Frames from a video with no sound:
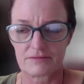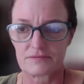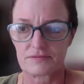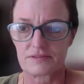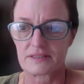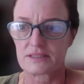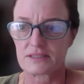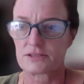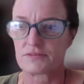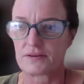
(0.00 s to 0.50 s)

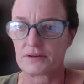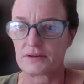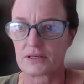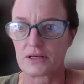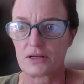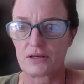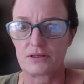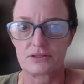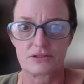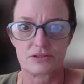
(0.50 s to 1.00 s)
feels very
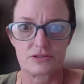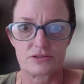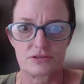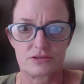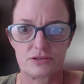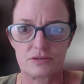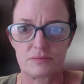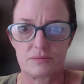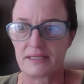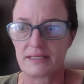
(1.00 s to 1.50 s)
close
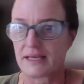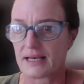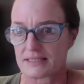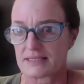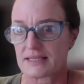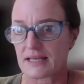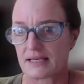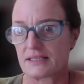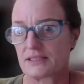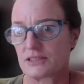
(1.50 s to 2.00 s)
to me, as
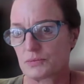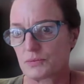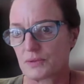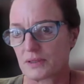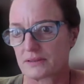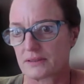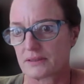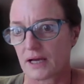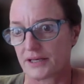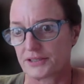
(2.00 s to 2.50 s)
that is
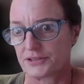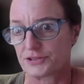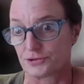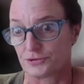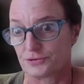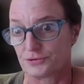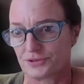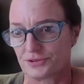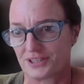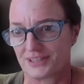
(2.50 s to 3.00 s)
what I do.